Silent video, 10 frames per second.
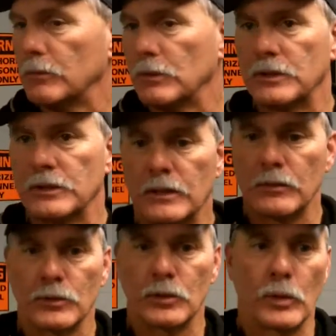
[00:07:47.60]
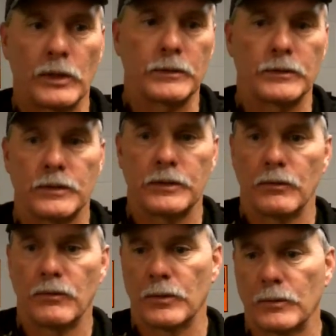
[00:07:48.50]
But I wanted to win, you know,
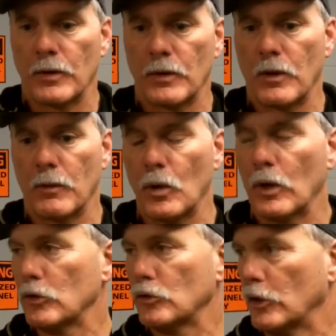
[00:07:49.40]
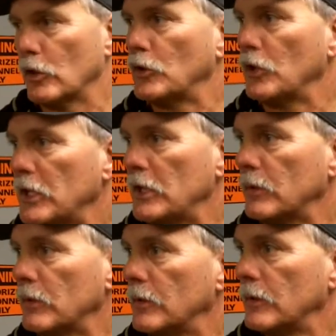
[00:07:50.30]
for our players and our team
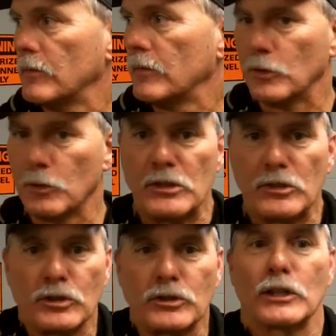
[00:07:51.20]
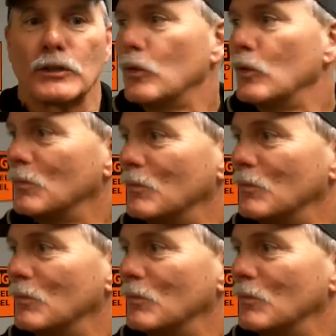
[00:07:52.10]
and to be successful.